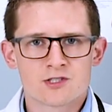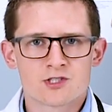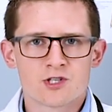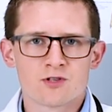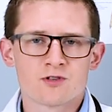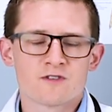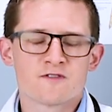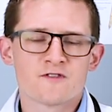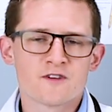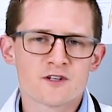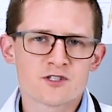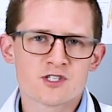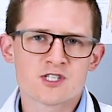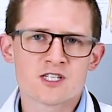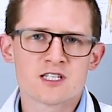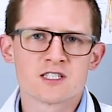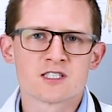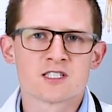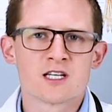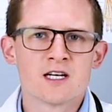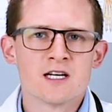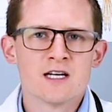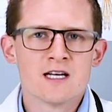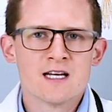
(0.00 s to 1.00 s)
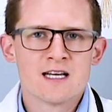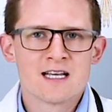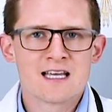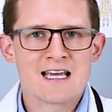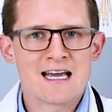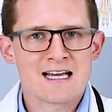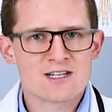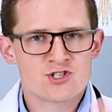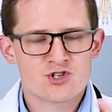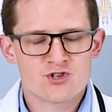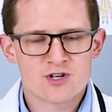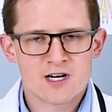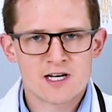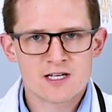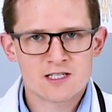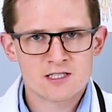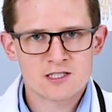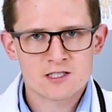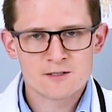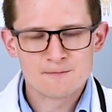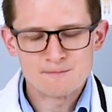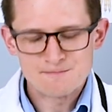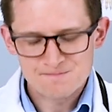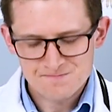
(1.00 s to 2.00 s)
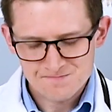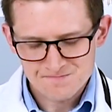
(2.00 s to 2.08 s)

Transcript: So the first is gastritis.